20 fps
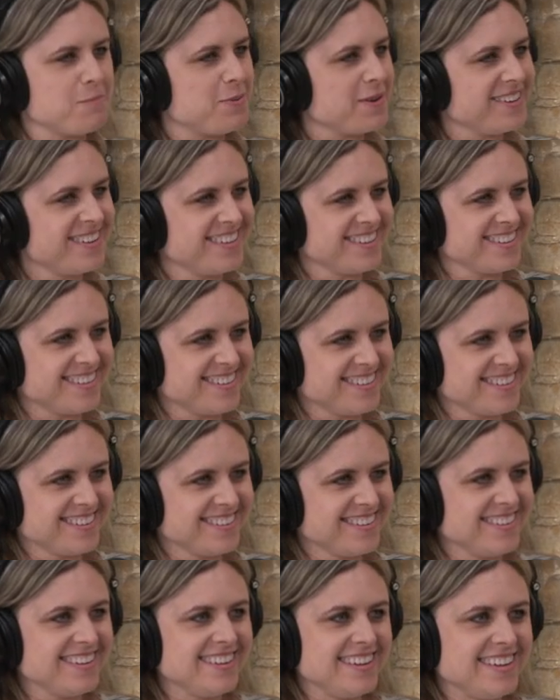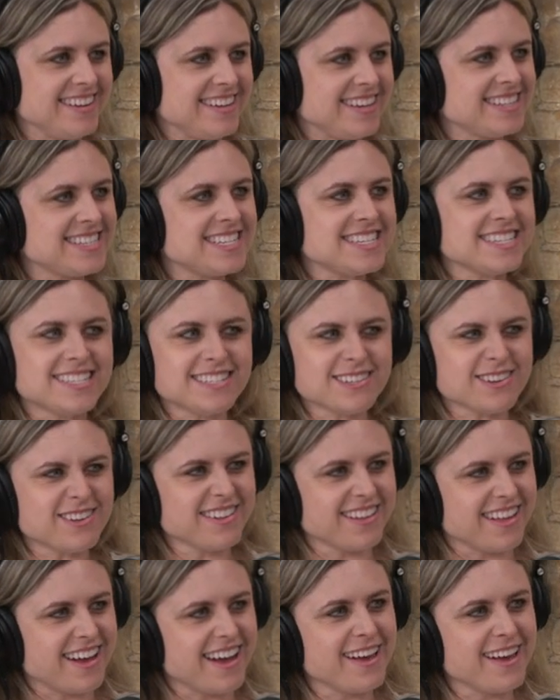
I don't. I don't know. Is he still alive?